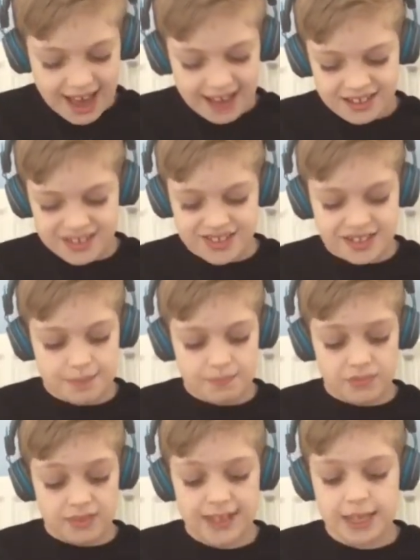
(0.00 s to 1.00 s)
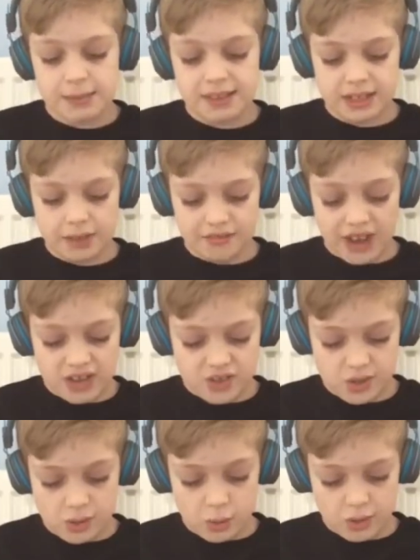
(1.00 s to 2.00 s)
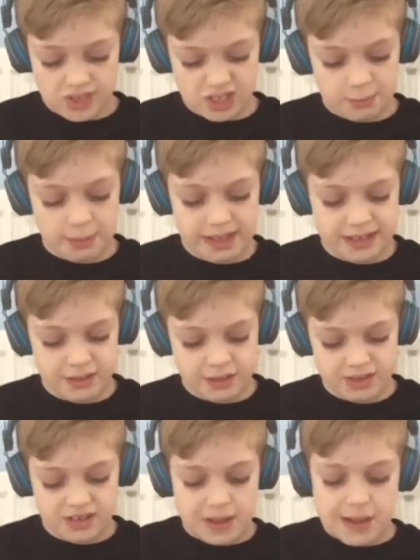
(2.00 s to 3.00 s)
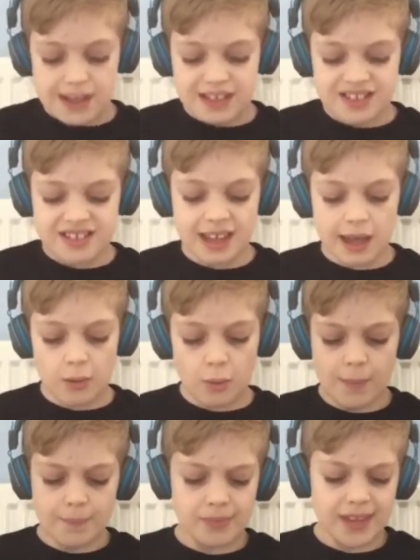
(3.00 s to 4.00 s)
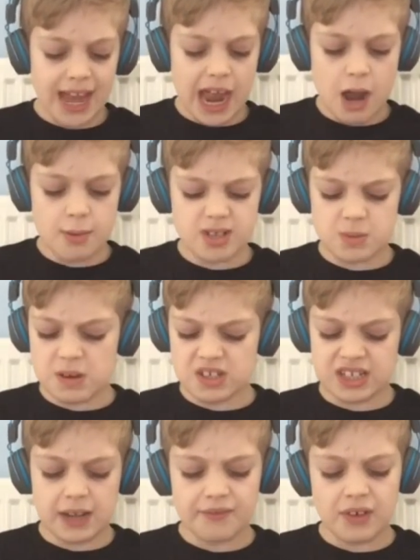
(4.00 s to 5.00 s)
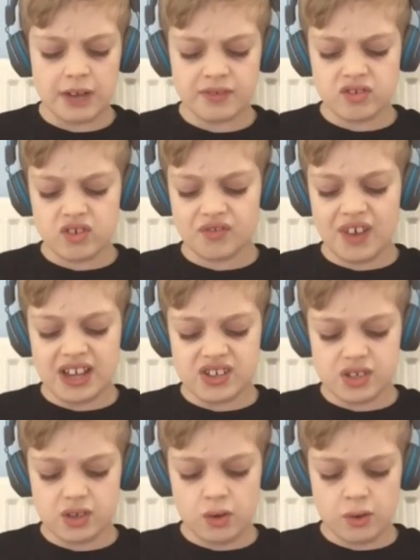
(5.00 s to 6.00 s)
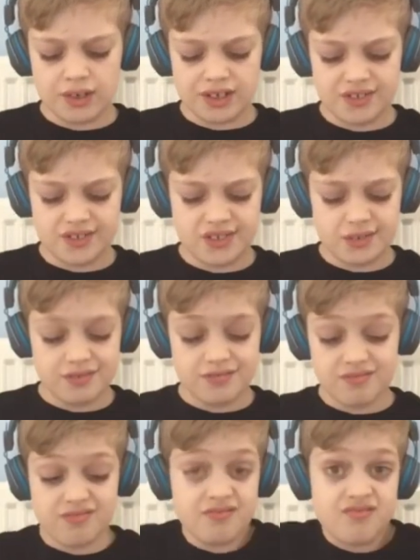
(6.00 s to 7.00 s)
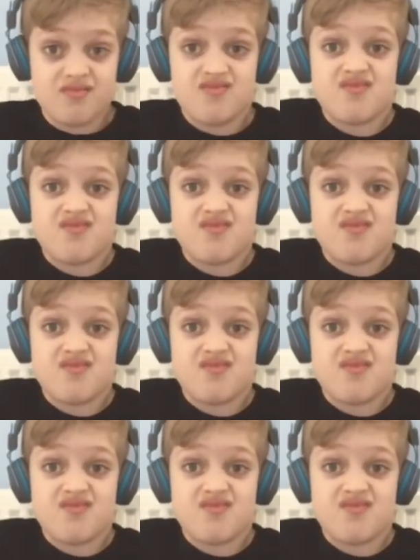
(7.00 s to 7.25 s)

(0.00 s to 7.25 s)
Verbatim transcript: Yes! Gave me like a thousand coins. That's pretty good. Still, how are we supposed to get 500,000 coins? Mm.